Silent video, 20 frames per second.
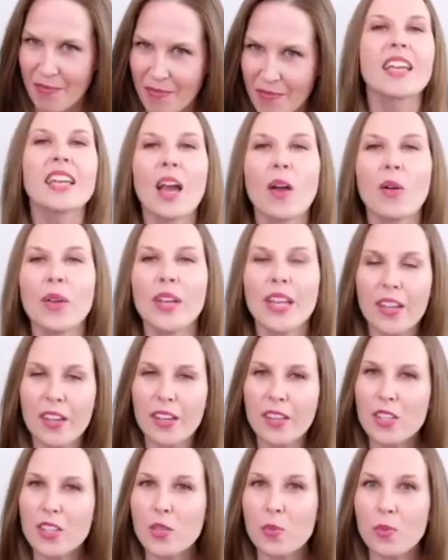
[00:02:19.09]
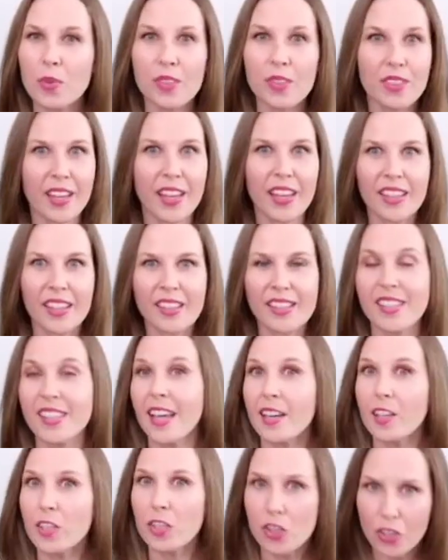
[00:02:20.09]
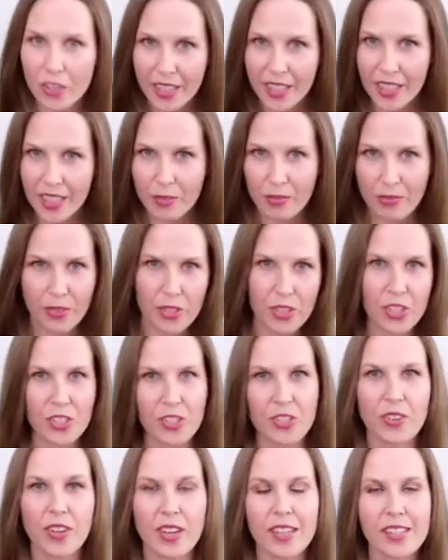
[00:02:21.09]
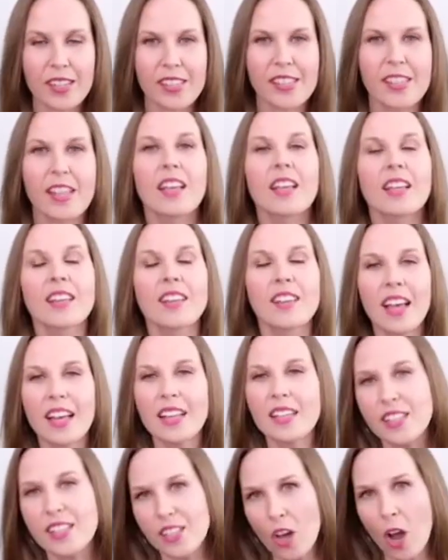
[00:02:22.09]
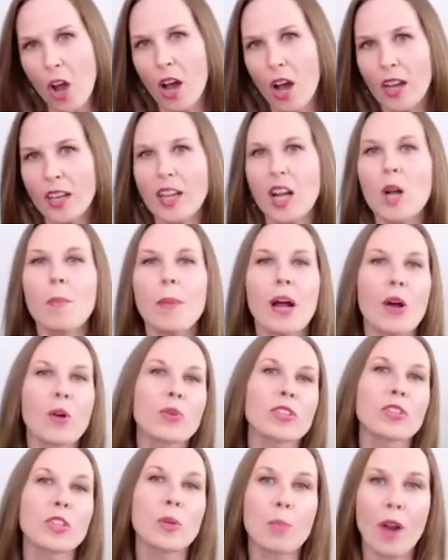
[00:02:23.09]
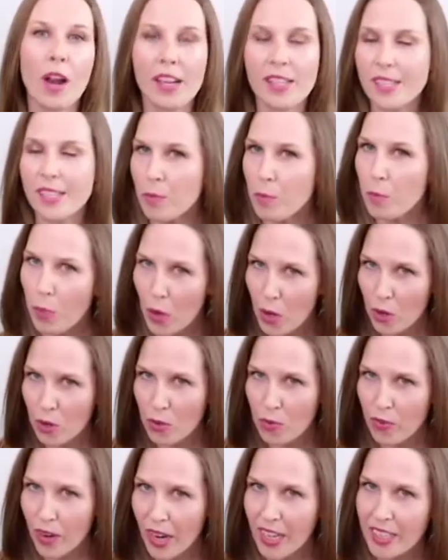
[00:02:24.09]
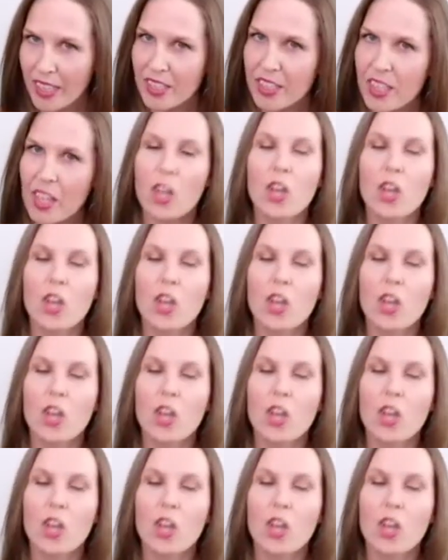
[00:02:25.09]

Now here's where things get tricky for students. Let's talk about the present perfect.